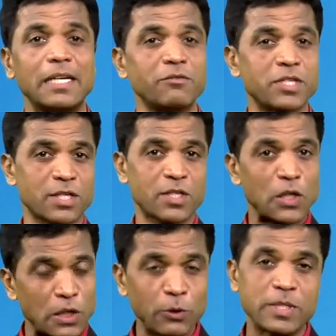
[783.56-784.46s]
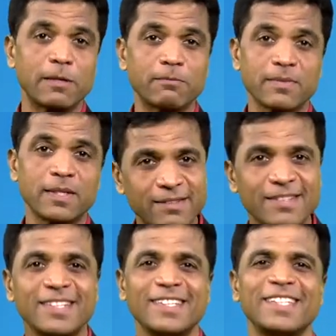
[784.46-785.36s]
investors are losing.
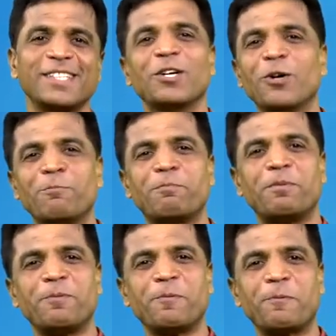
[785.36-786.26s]
Hope